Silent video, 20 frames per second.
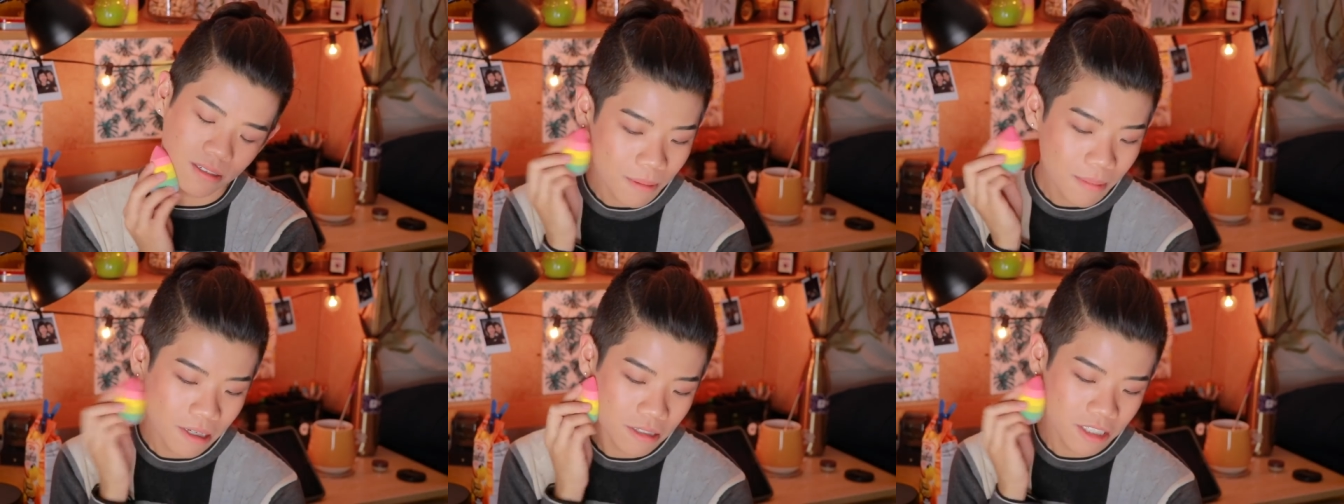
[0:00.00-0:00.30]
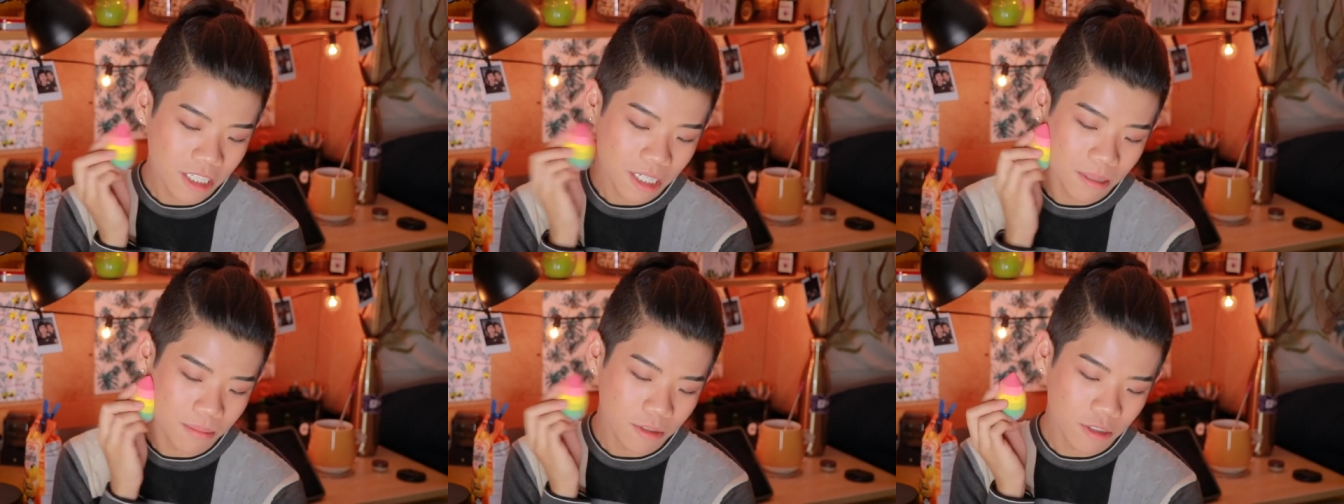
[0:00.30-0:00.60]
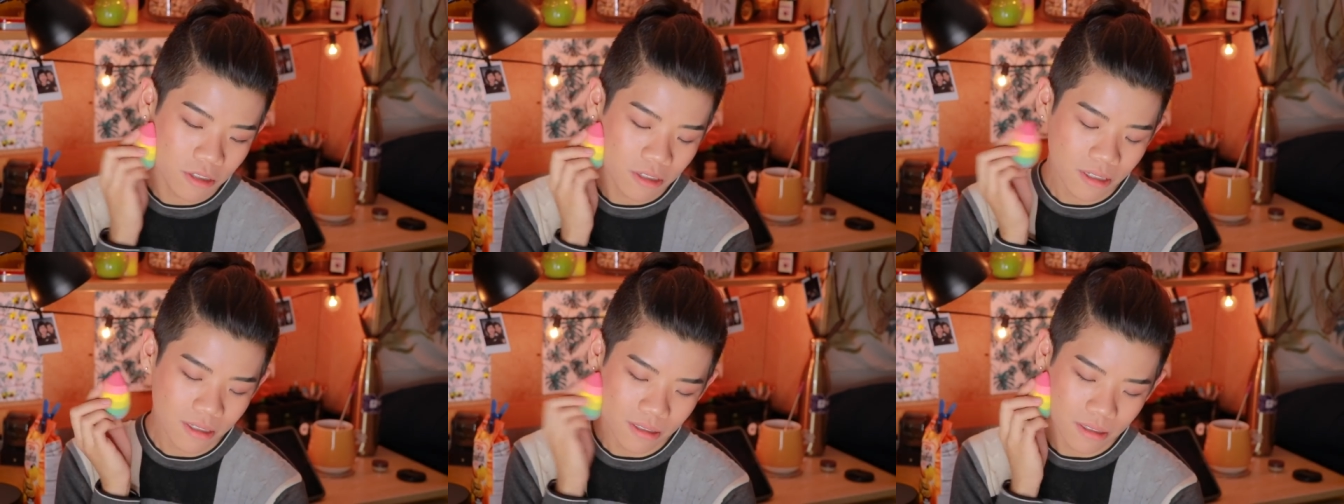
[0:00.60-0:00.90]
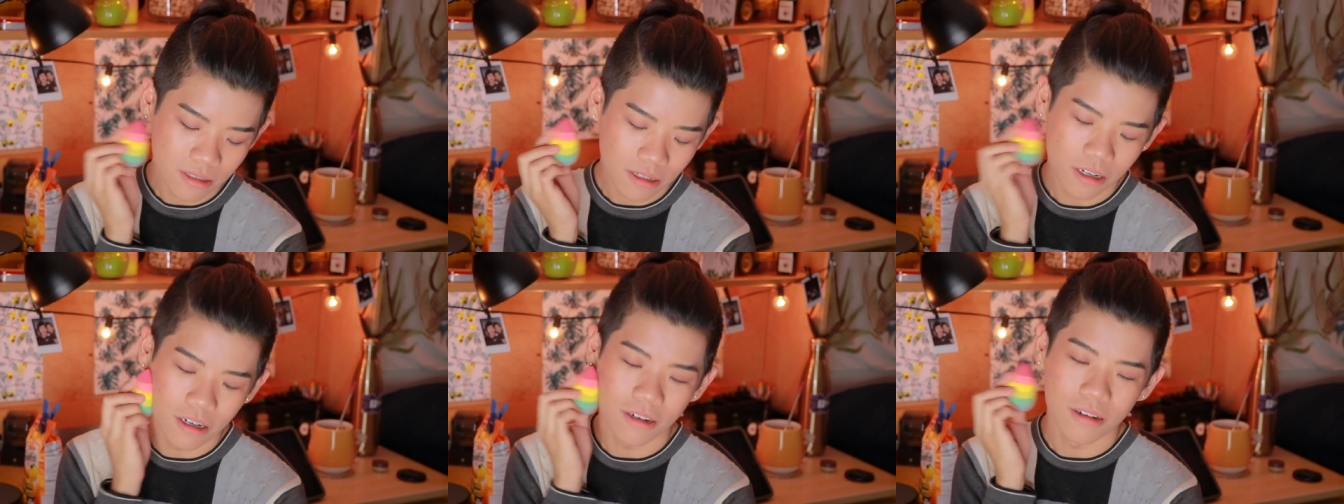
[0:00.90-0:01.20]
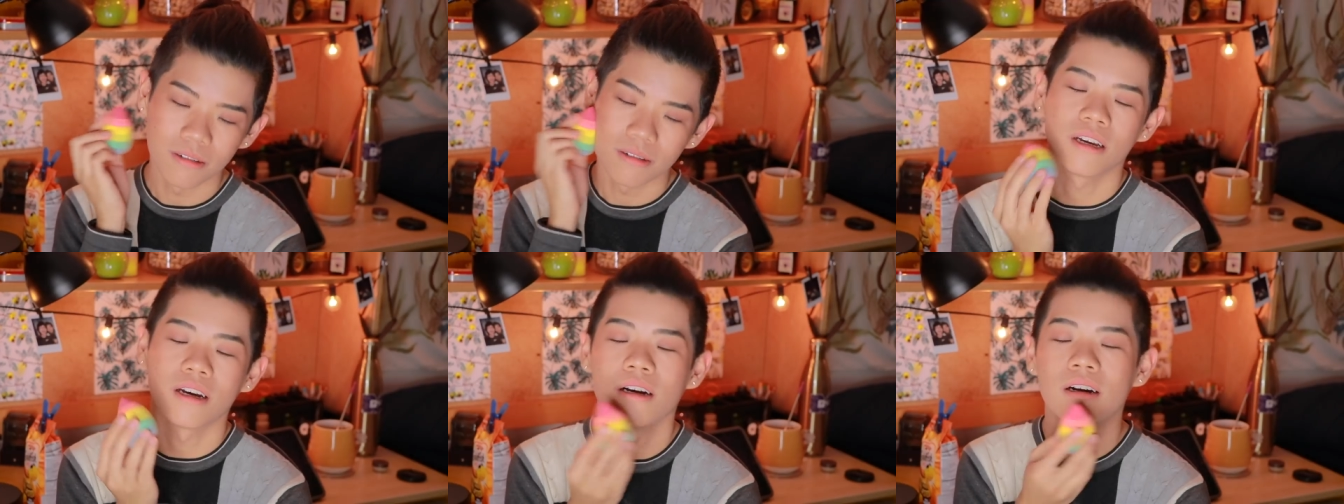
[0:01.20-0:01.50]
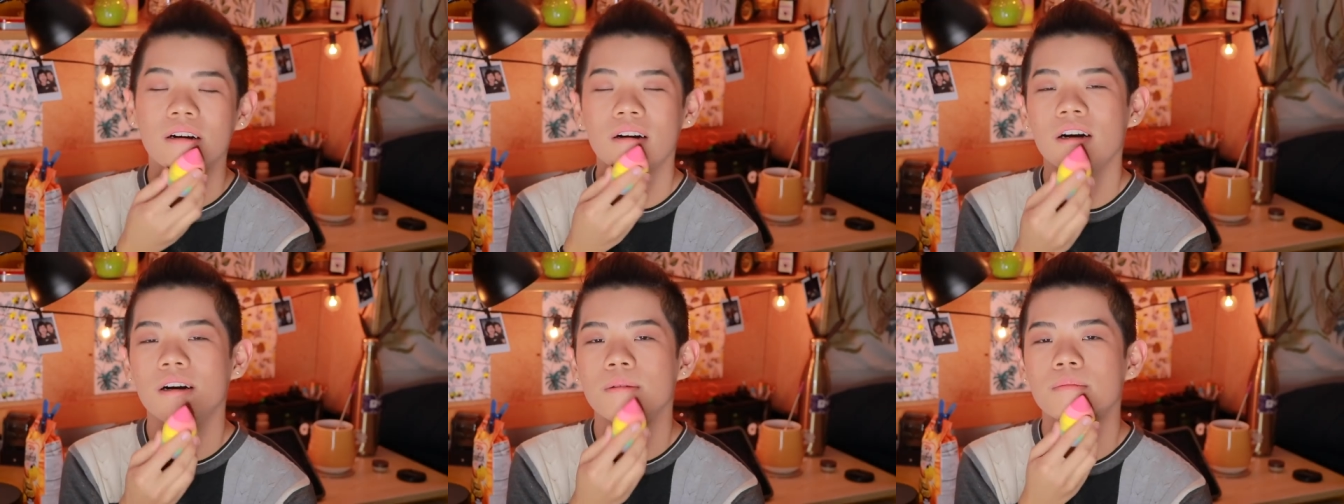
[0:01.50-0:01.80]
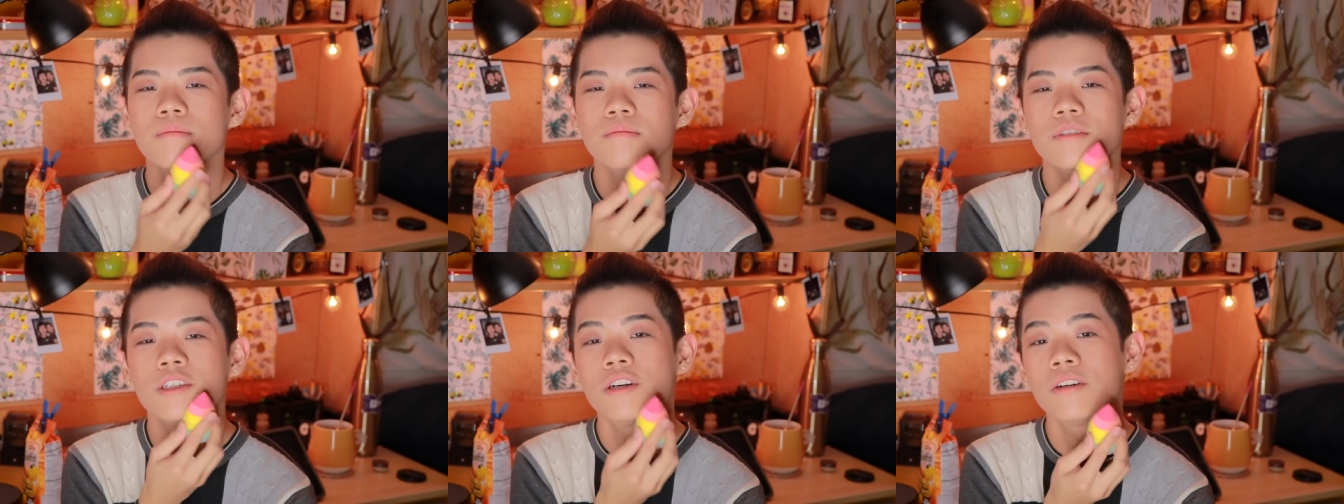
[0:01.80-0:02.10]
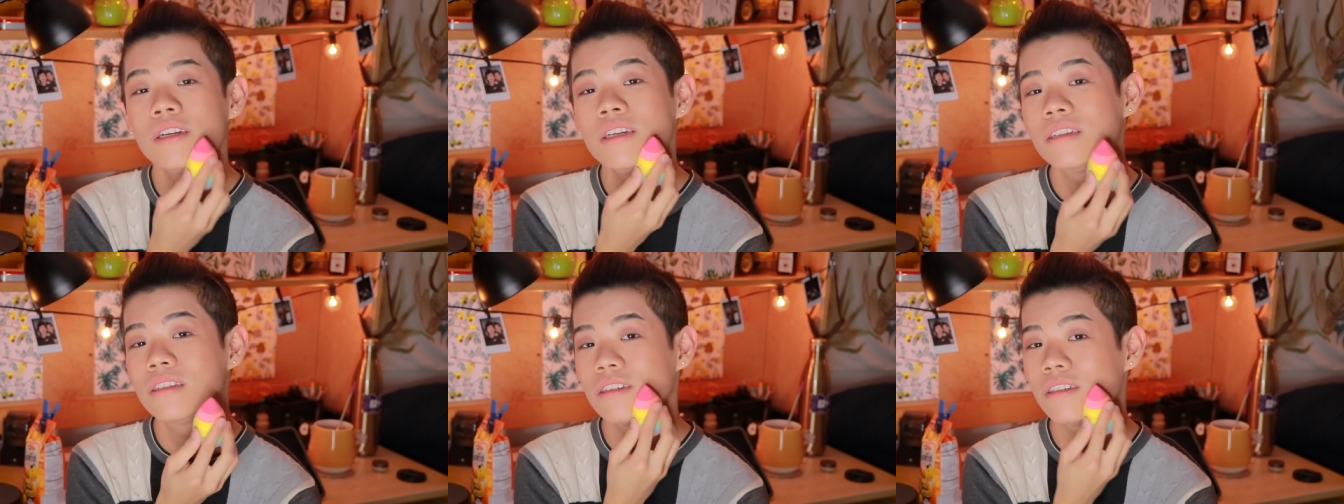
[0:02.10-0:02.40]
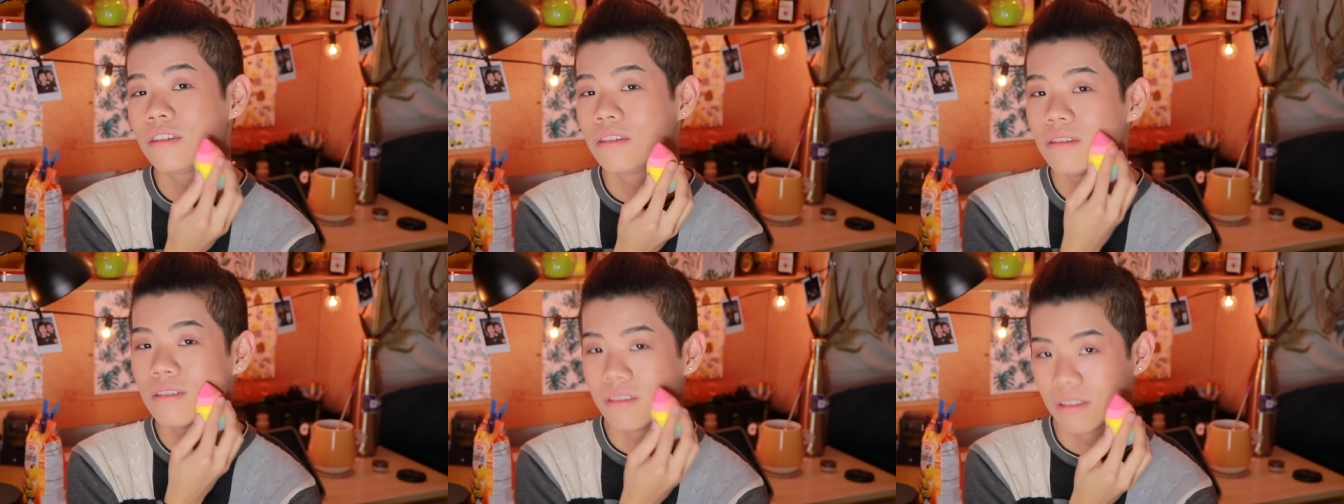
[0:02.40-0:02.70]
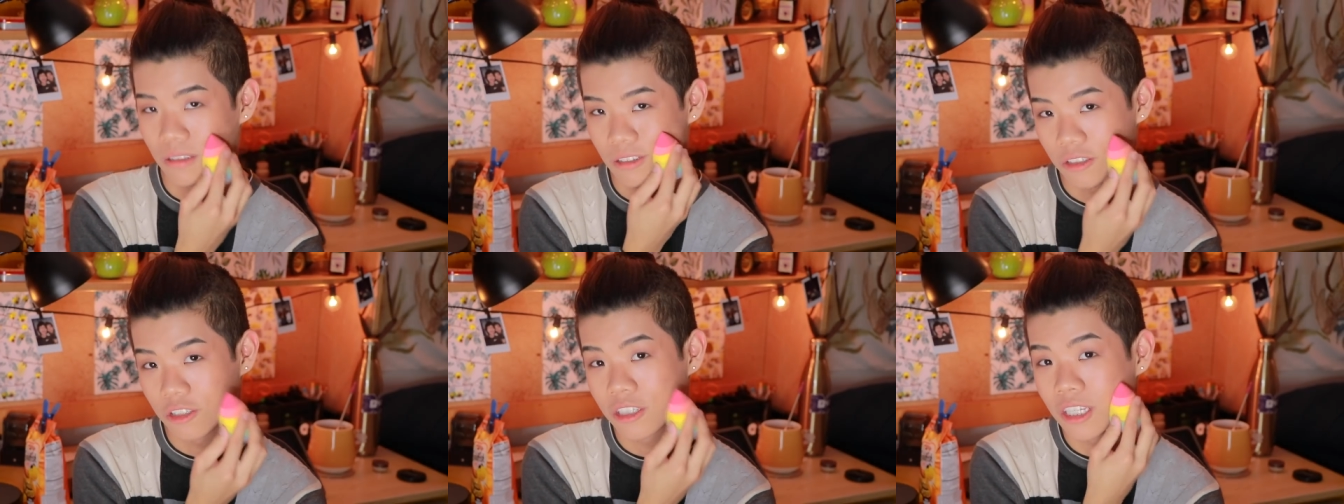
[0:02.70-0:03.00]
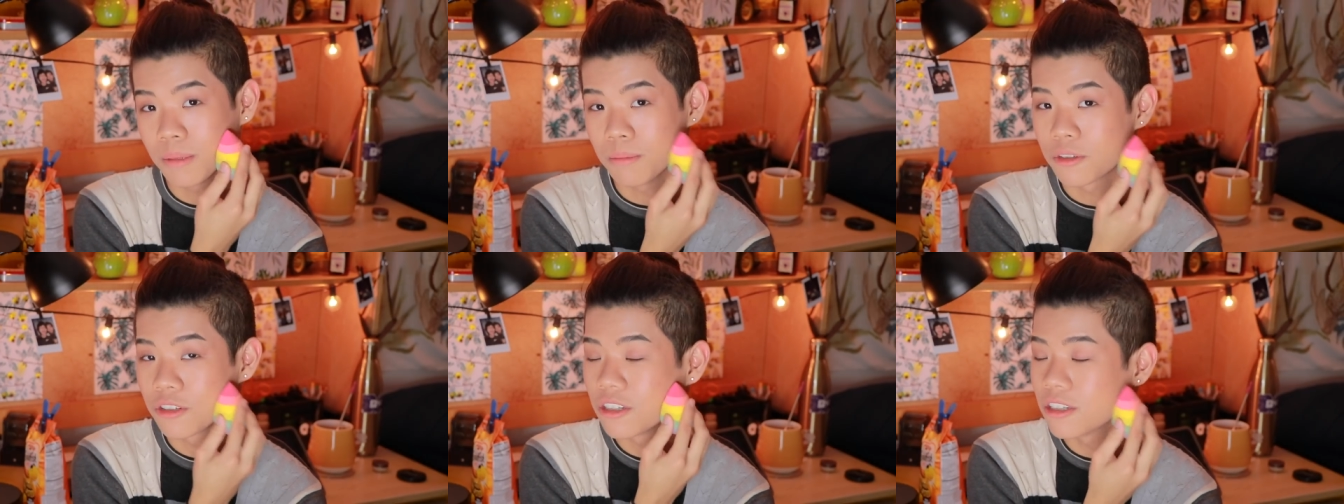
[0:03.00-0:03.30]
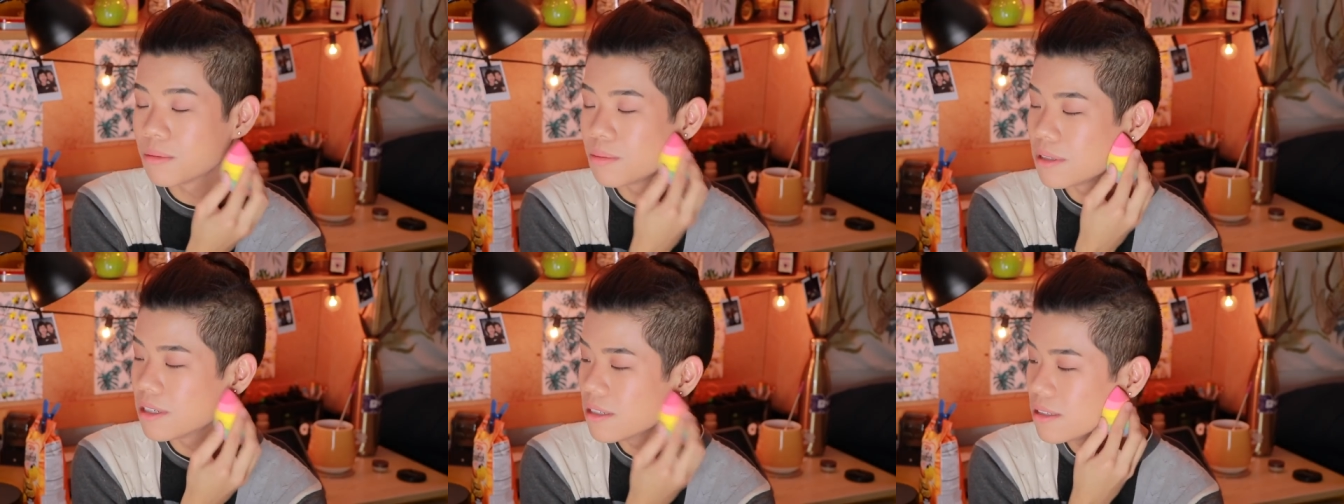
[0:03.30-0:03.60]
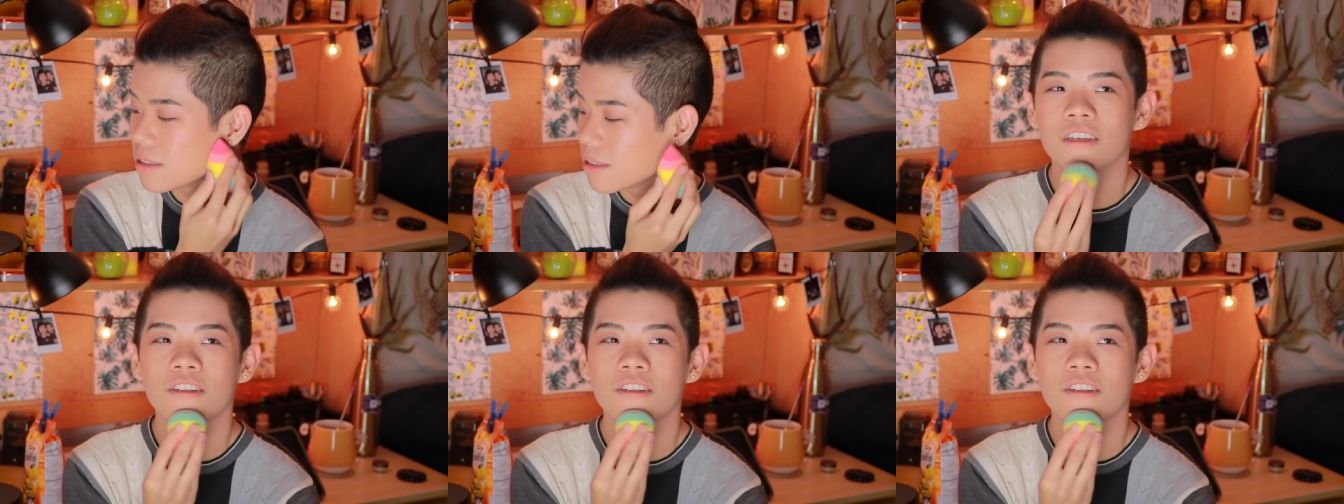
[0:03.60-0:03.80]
How about Team Trees? Oh, yeah. Um, donate to Team Trees, please.